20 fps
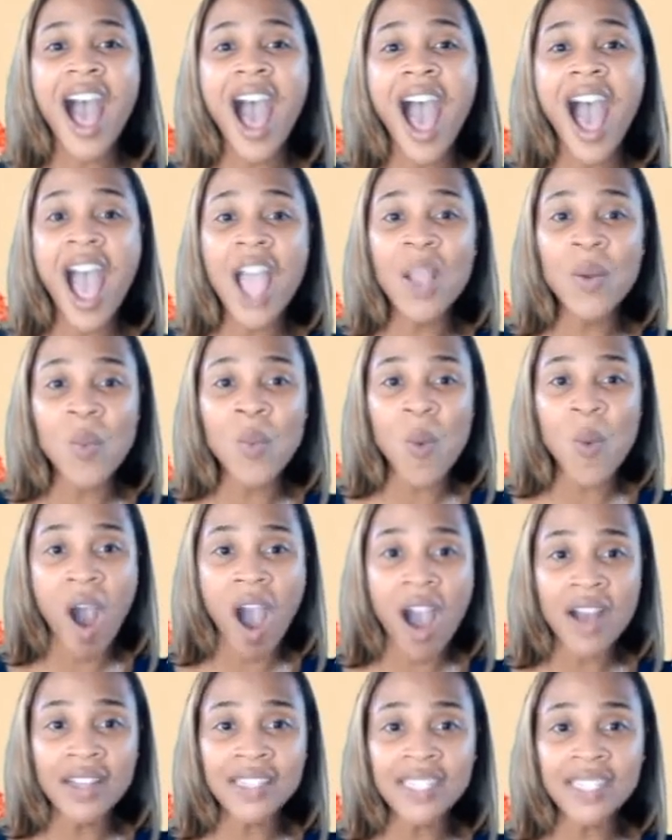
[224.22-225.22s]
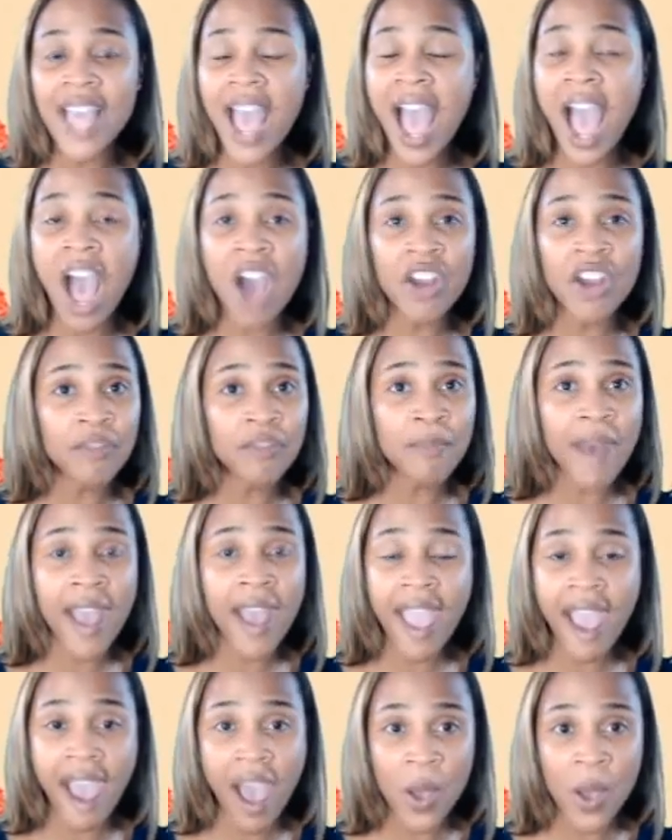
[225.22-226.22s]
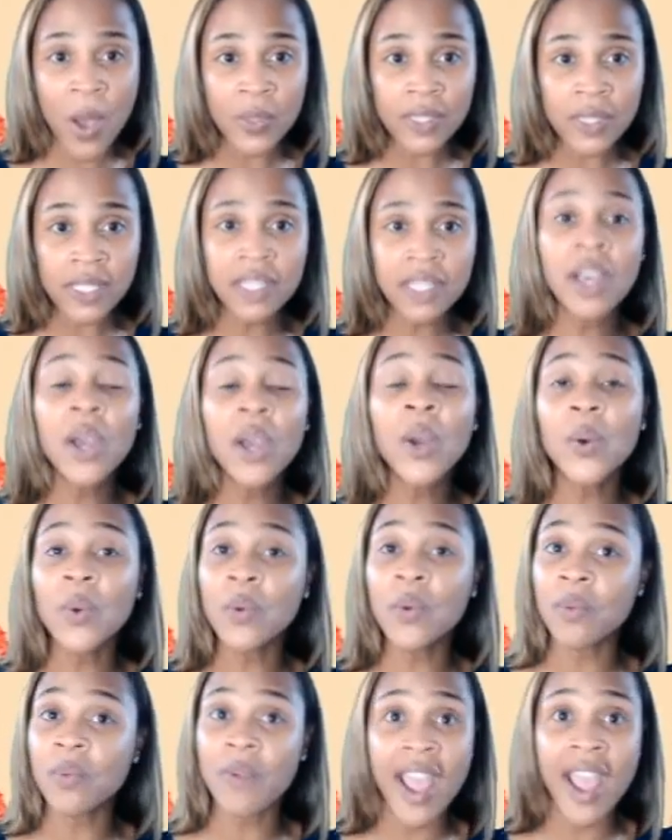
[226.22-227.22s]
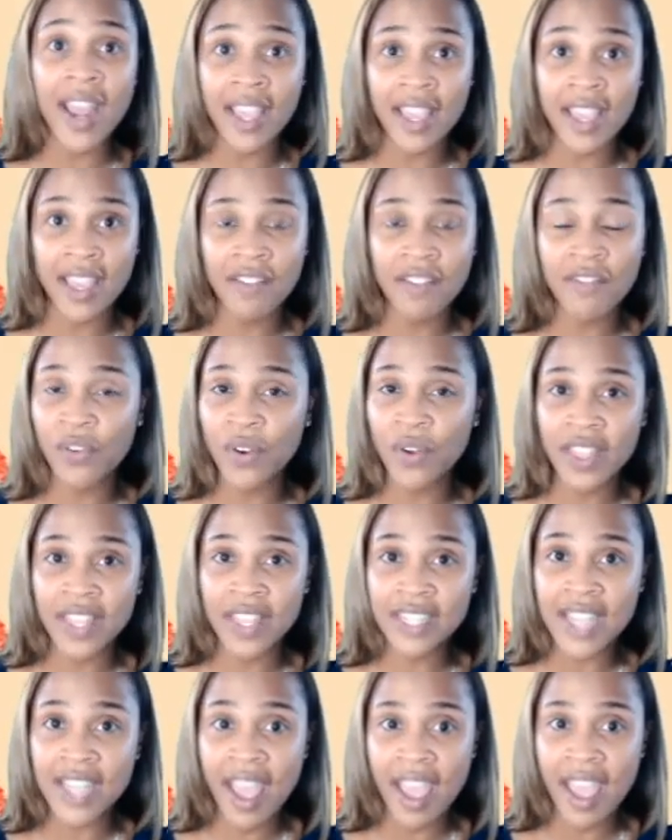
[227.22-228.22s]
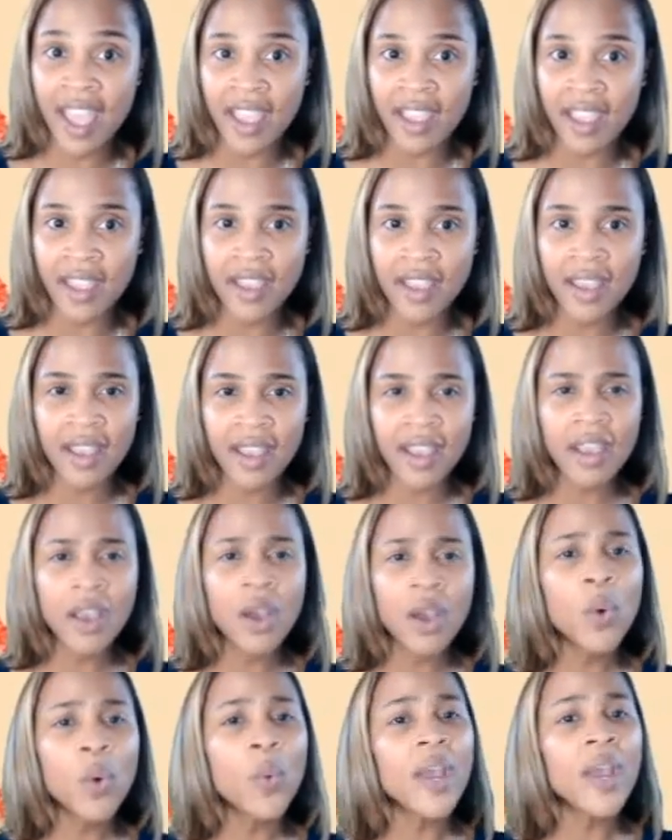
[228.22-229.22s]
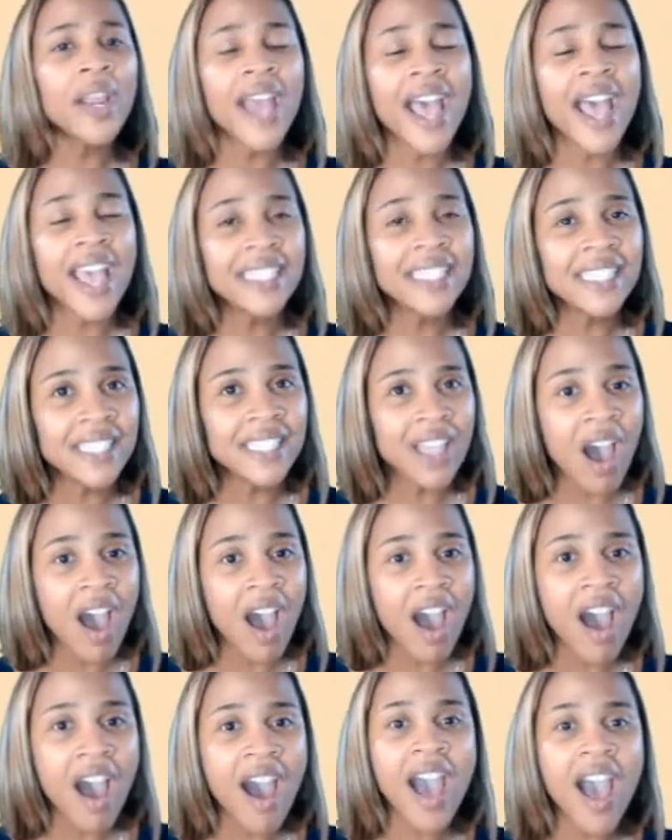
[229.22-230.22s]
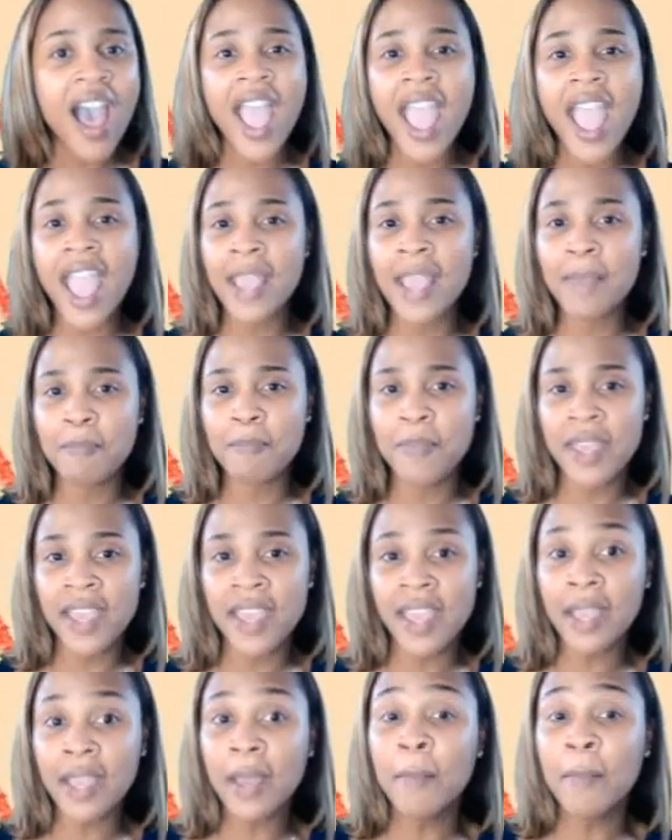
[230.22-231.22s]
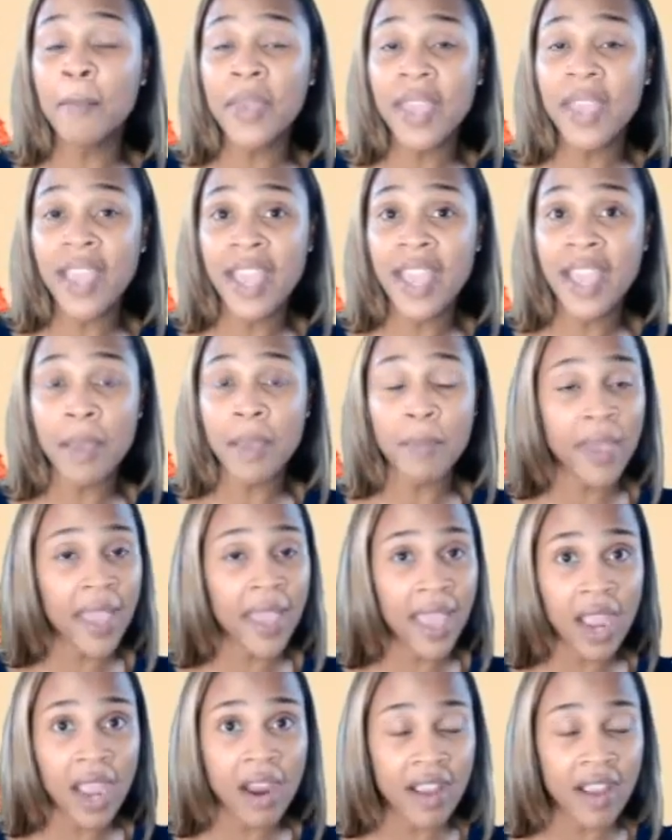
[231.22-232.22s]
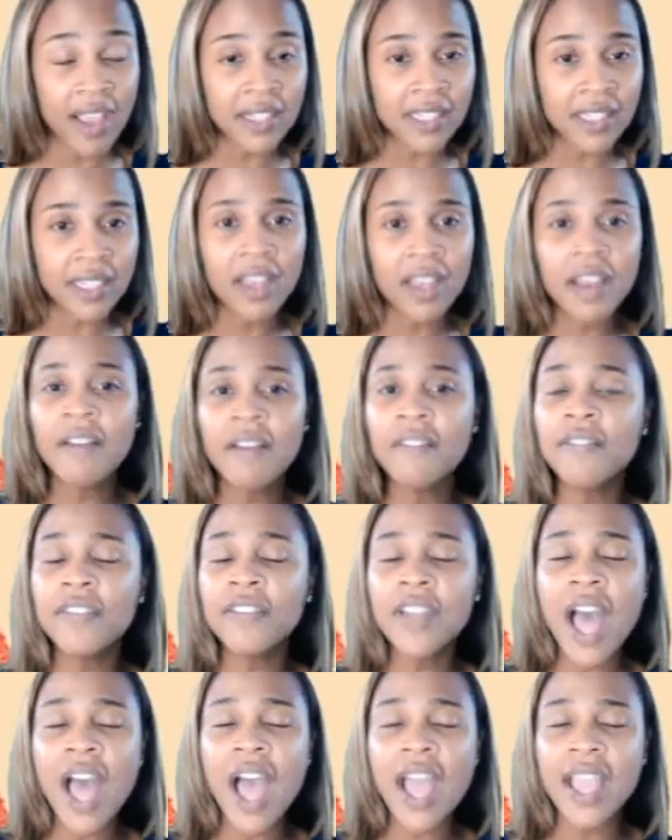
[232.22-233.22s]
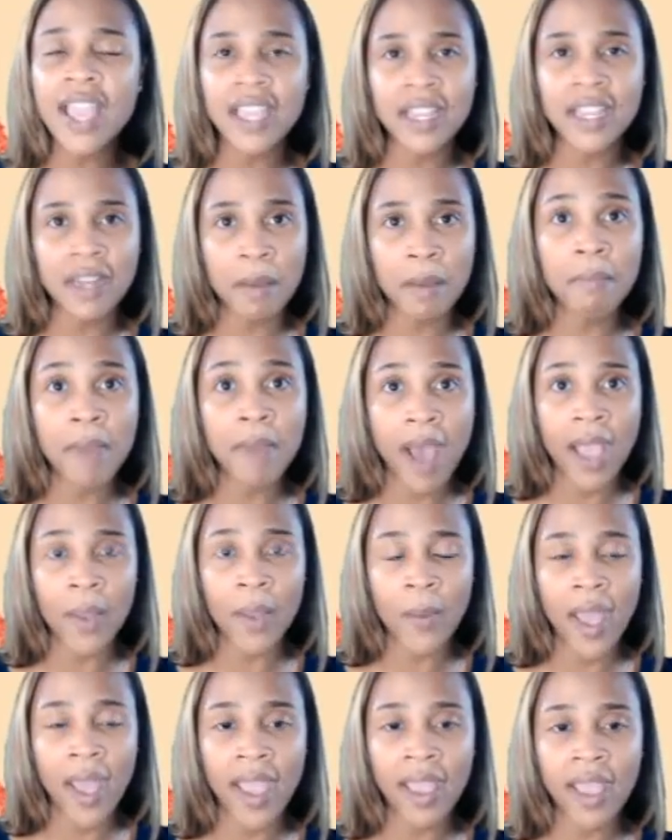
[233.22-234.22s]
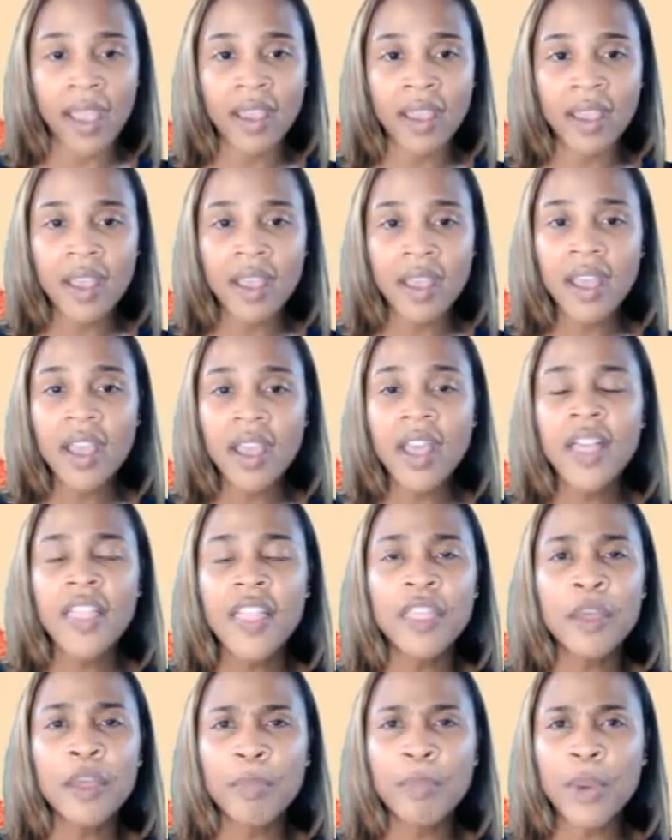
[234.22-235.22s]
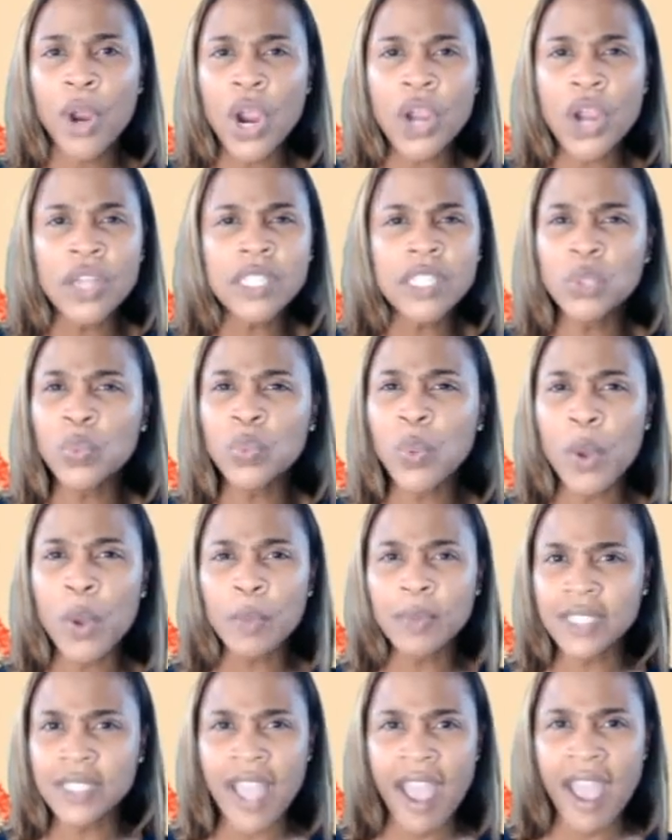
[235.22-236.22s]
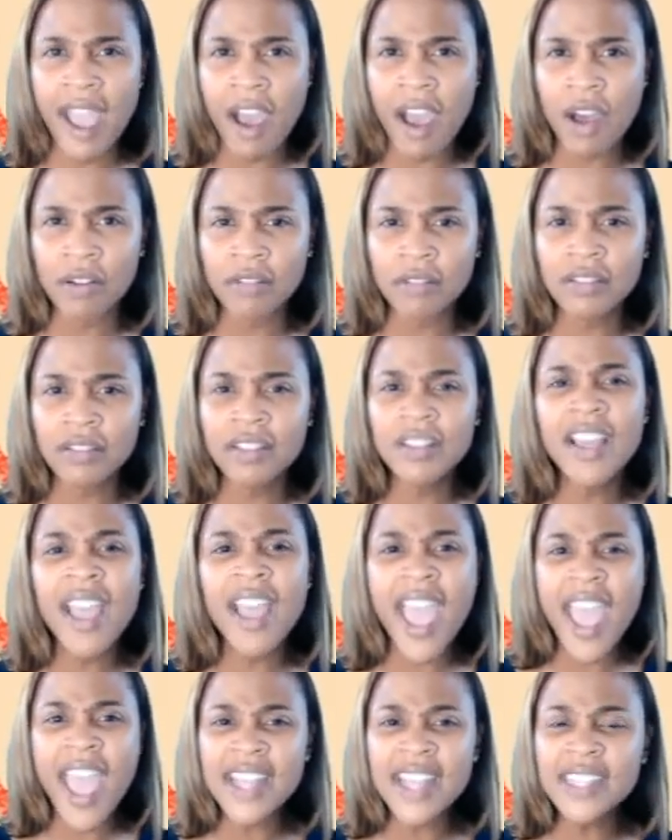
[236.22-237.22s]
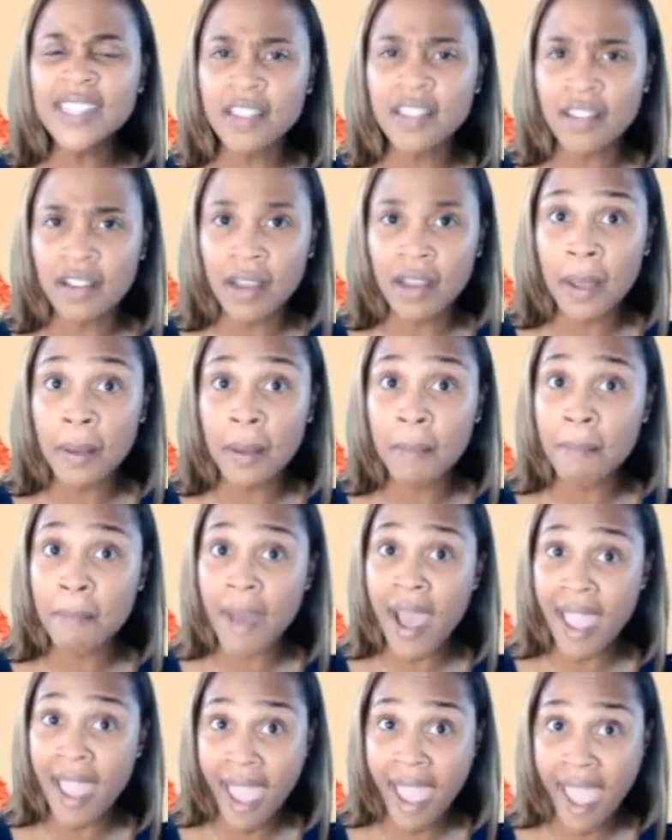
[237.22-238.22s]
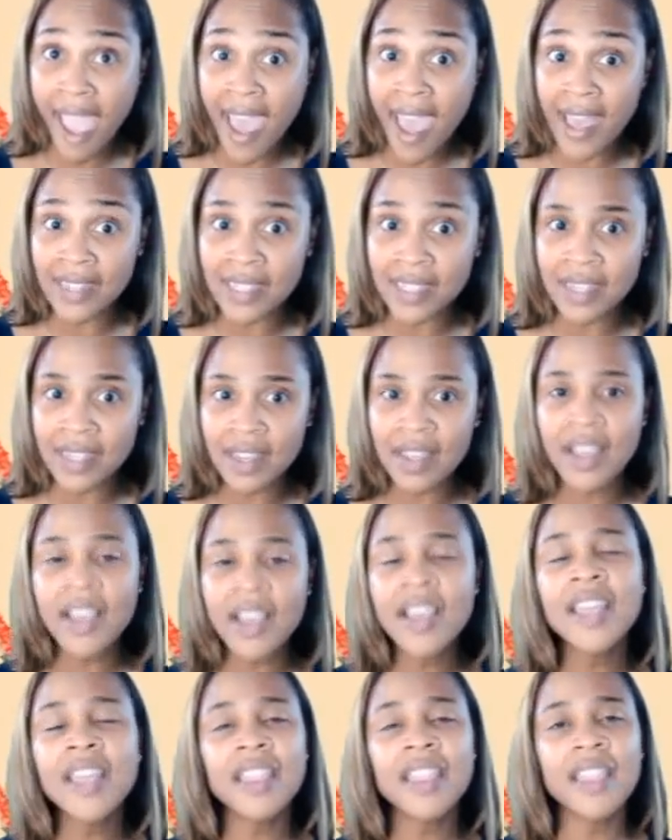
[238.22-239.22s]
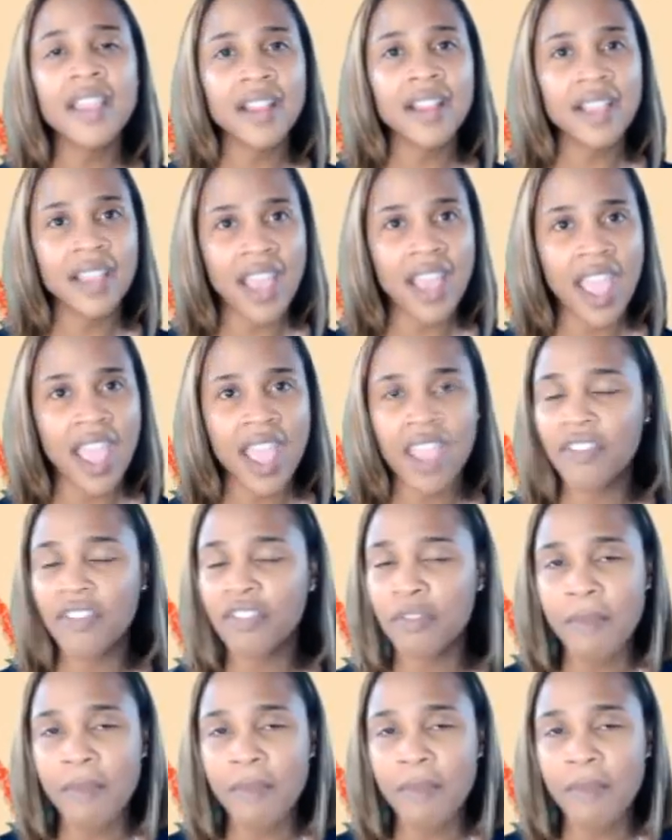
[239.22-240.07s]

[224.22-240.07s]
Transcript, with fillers: I walked out of my house ready for the day when I saw a big pink parrot flying my way. The bird swooped down and took my hat, then gave